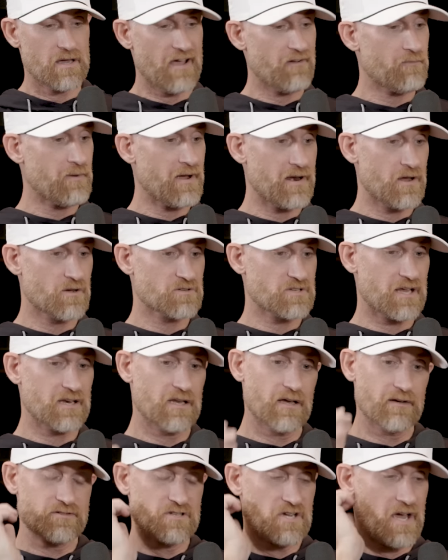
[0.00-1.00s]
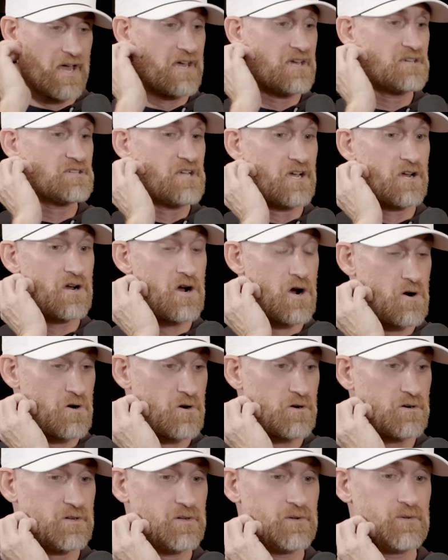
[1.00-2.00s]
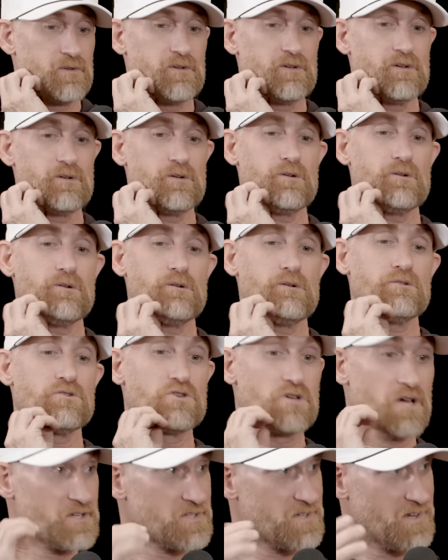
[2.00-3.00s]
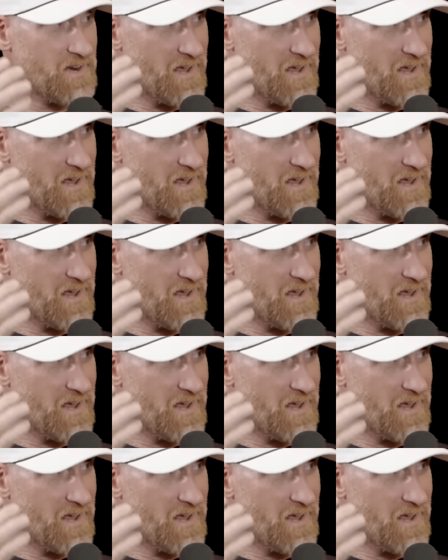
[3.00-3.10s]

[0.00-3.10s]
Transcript: everybody knows I love Jays, and Kurt just